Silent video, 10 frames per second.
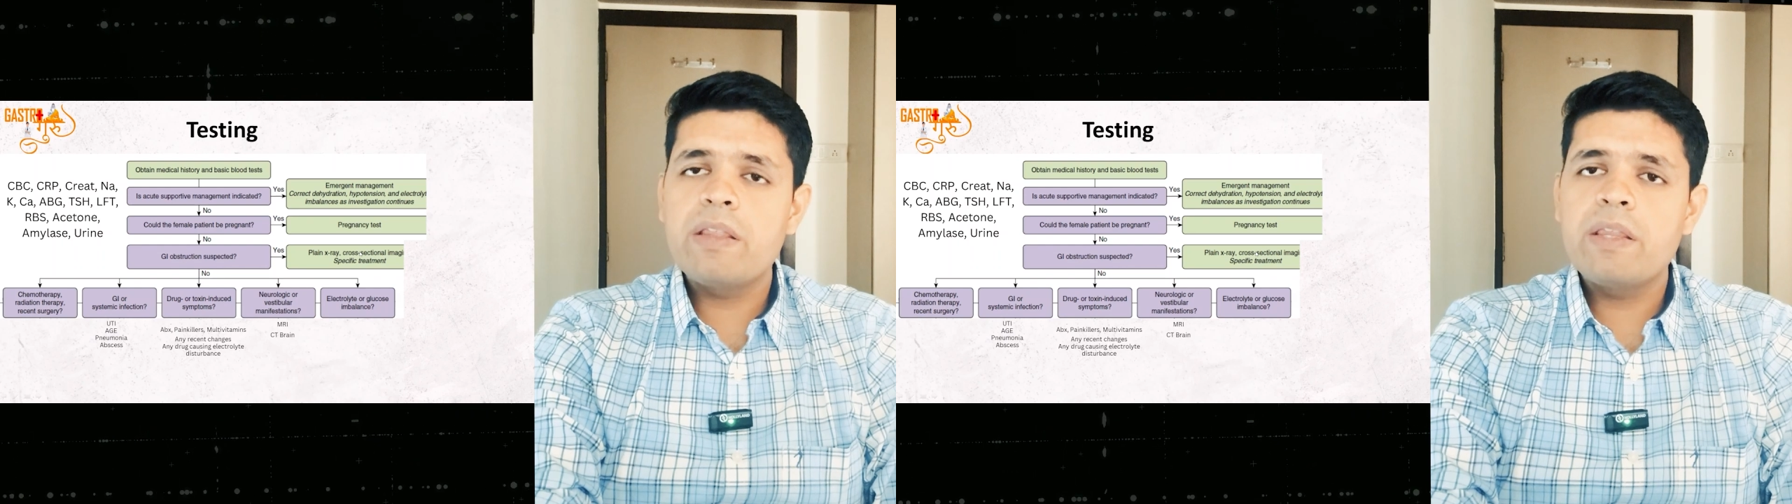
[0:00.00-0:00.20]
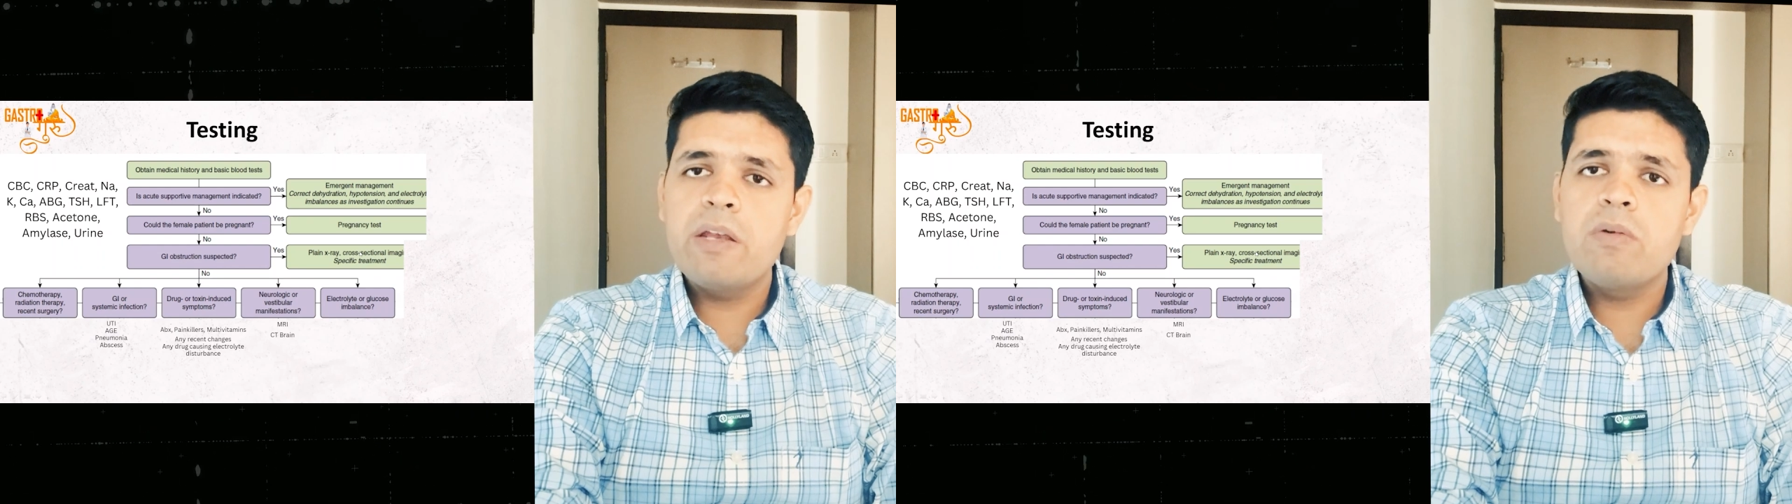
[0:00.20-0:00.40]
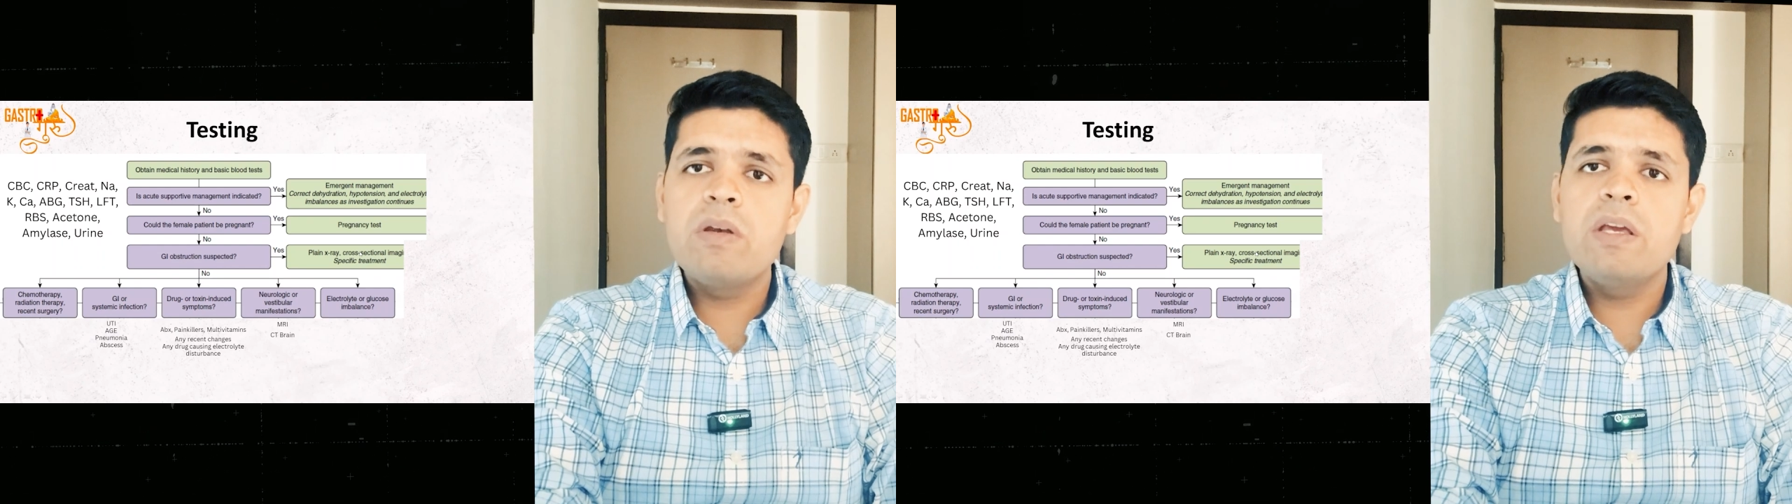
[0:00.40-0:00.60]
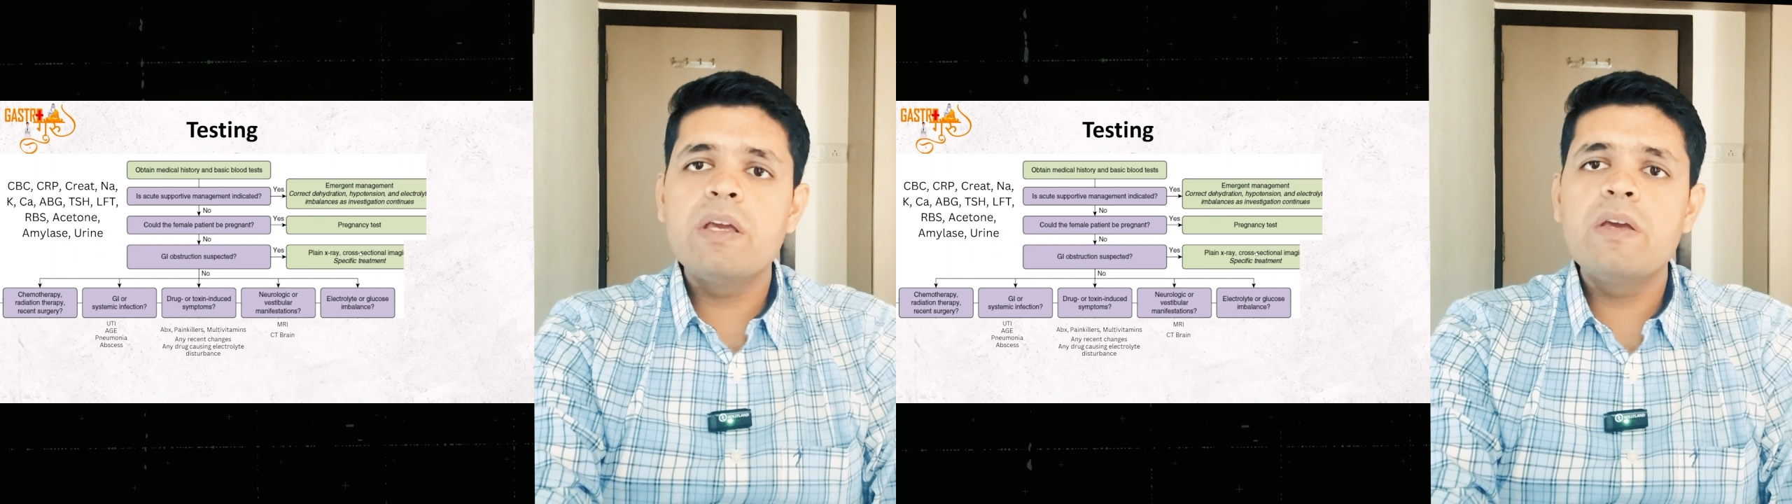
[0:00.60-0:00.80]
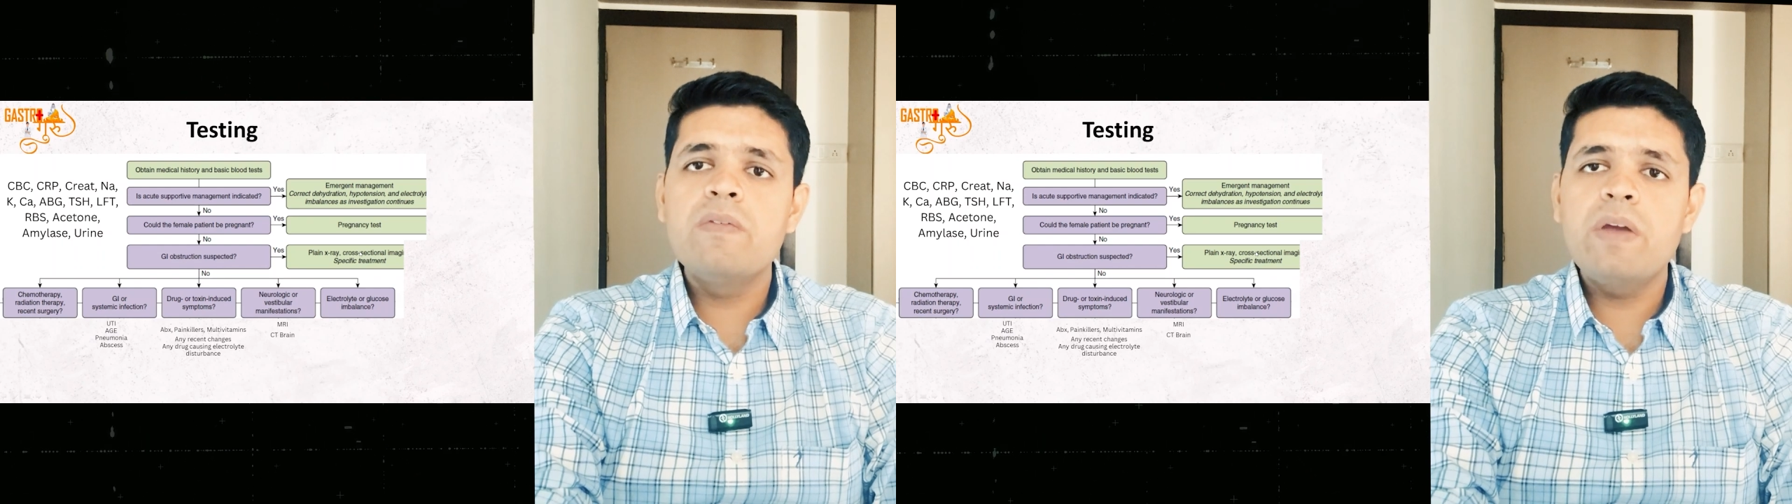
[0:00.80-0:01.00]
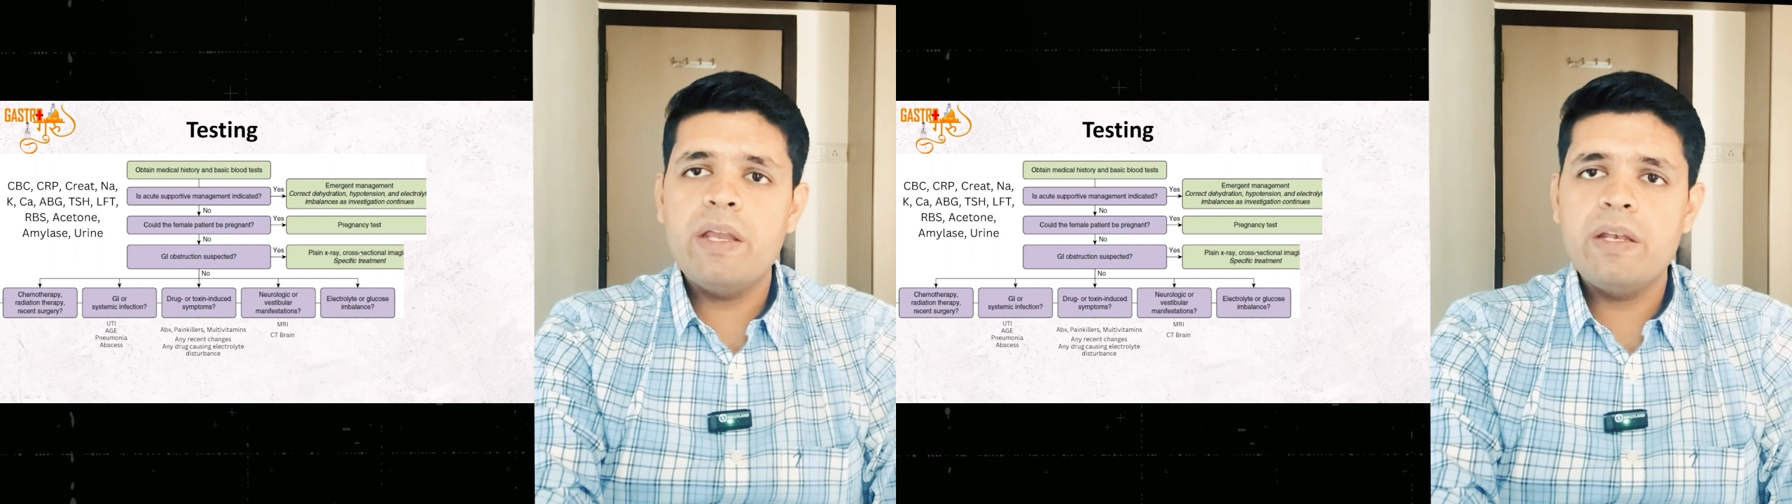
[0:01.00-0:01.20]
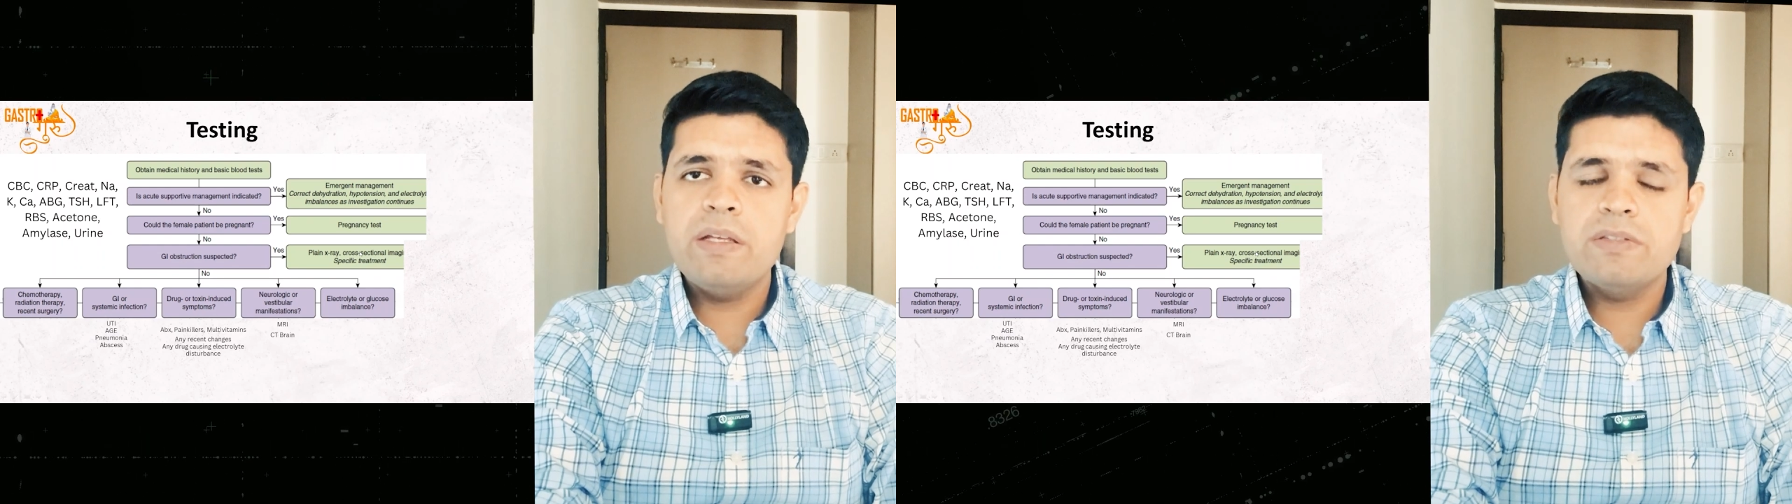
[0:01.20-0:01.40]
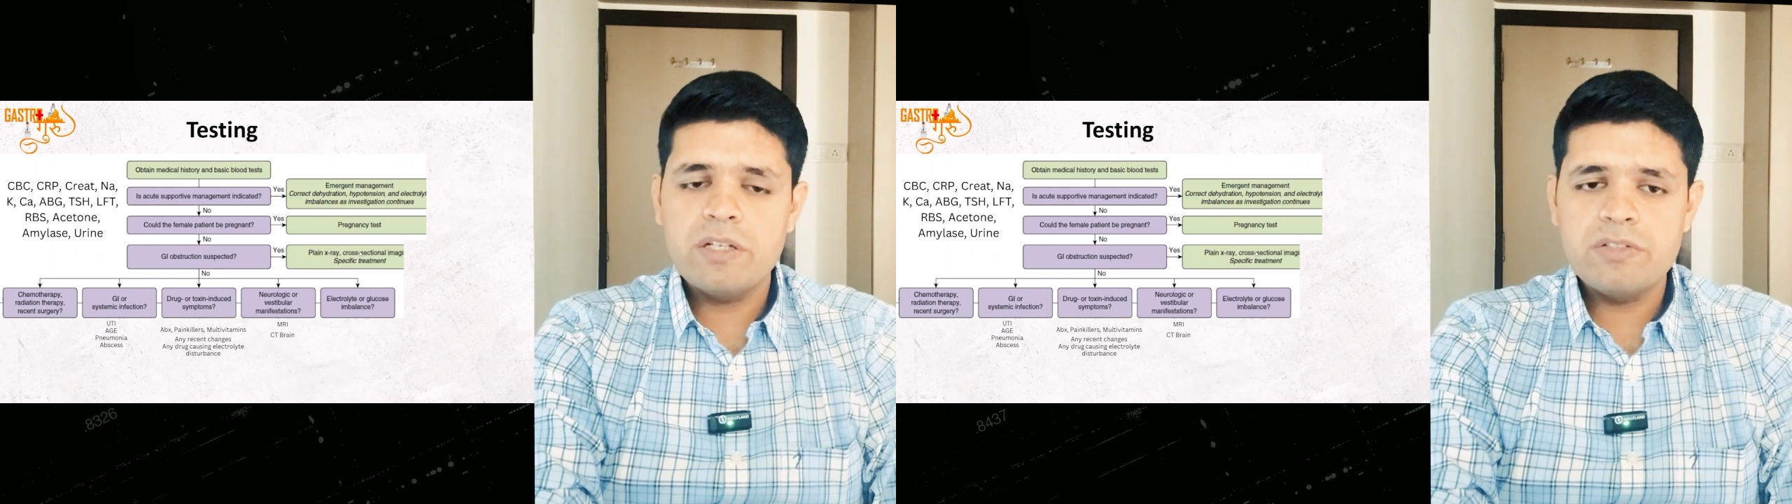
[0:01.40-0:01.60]
and then only give
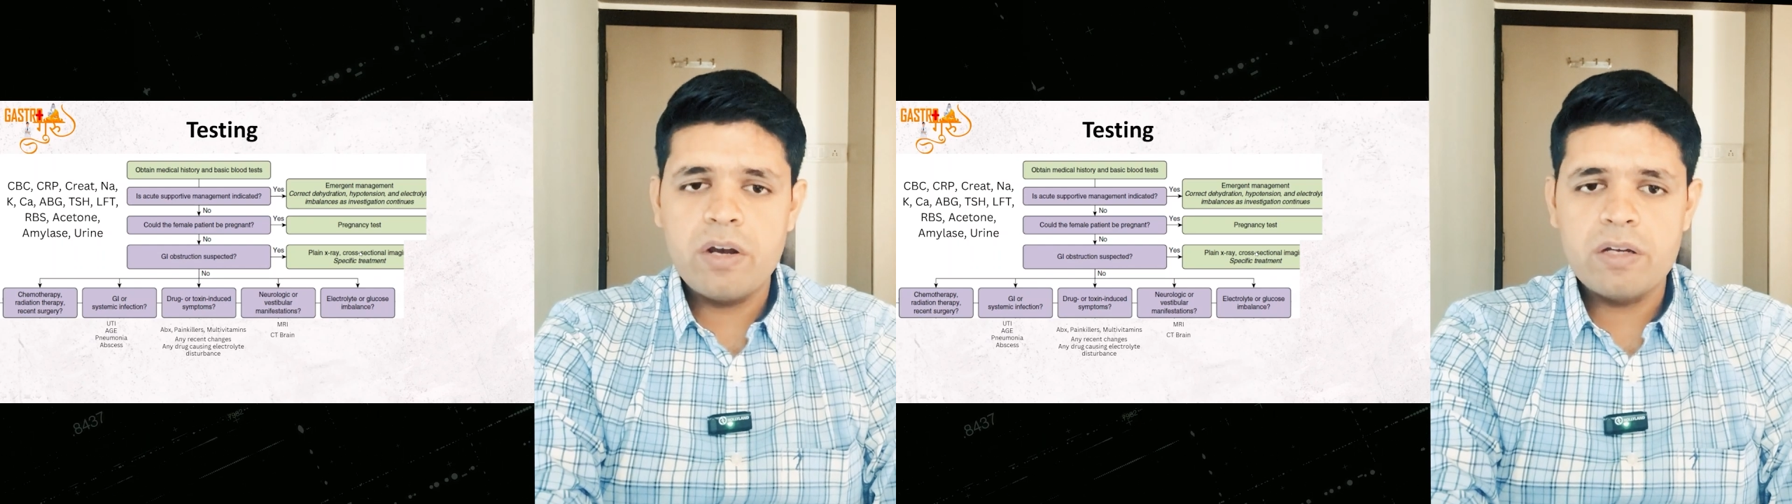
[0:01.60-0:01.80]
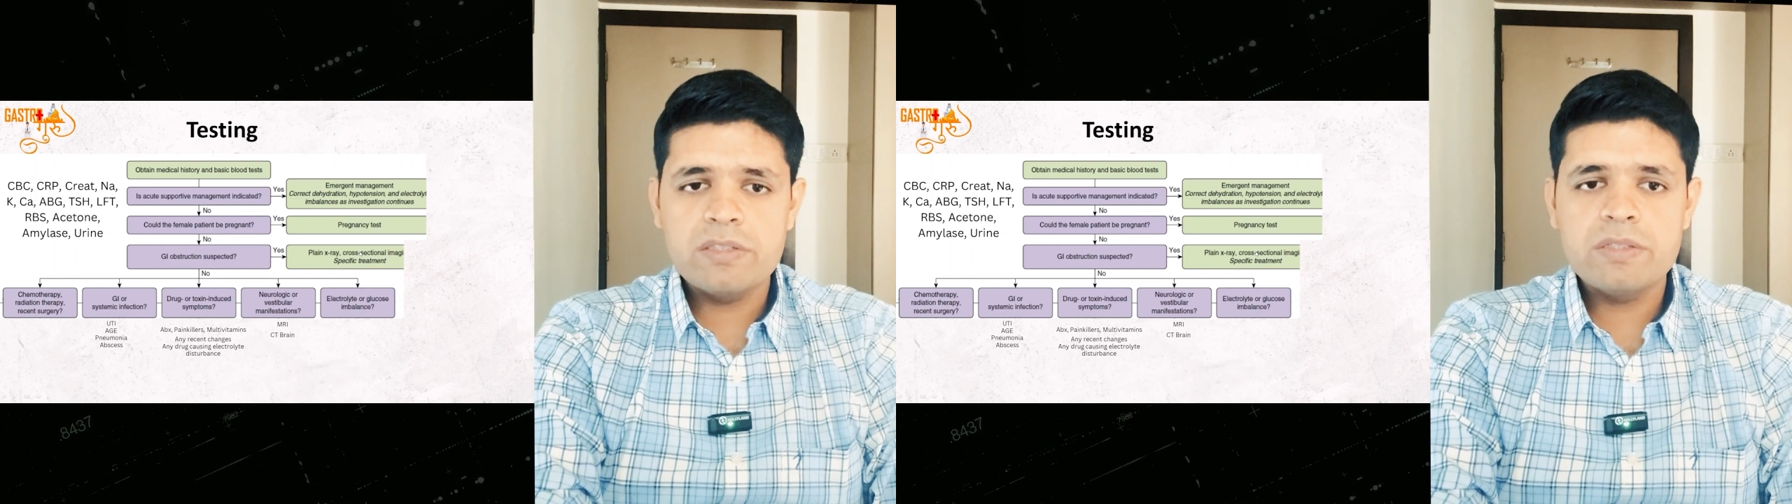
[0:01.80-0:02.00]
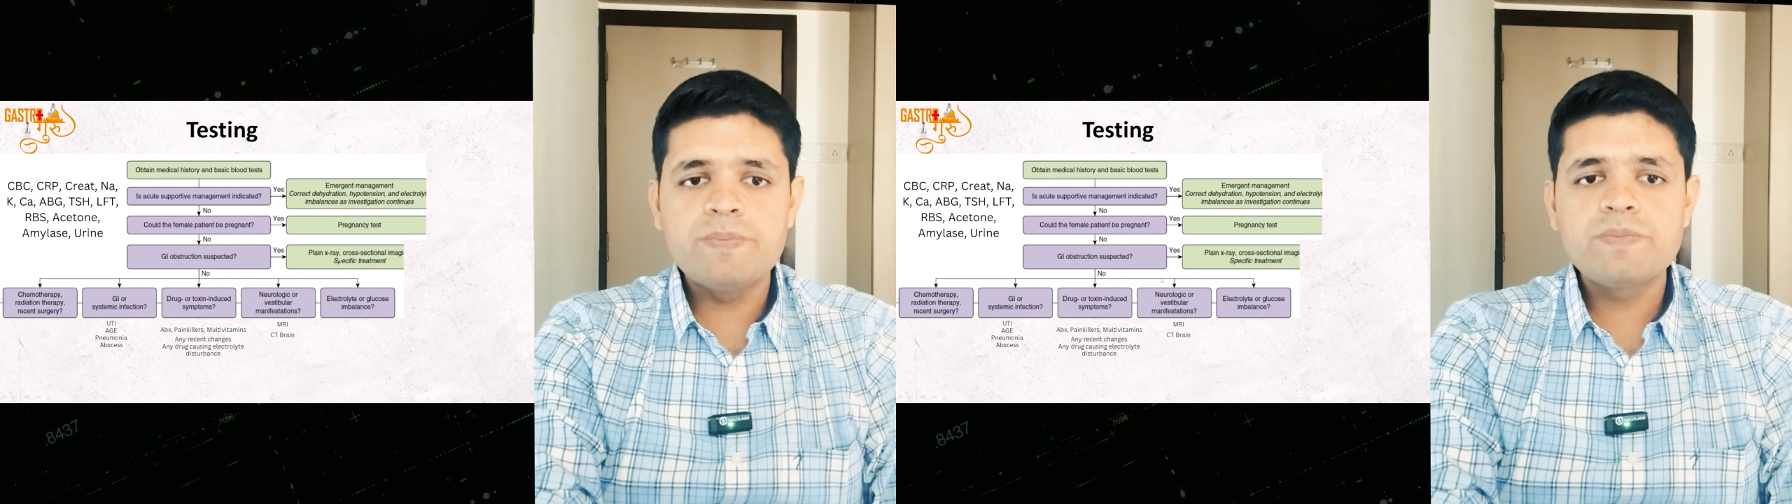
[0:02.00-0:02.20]
any such drugs.